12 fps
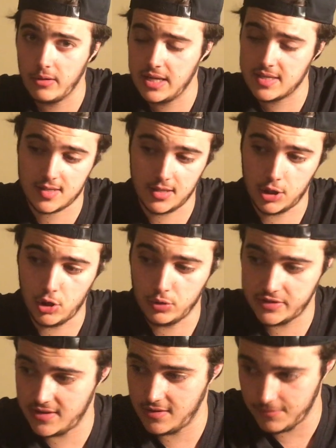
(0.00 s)
It's going to go
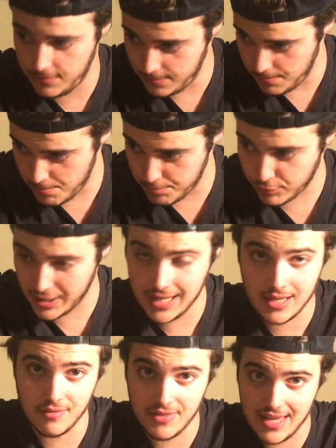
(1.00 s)
to the brink
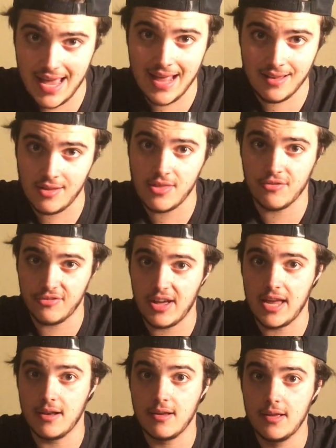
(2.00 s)
of the end of the fight,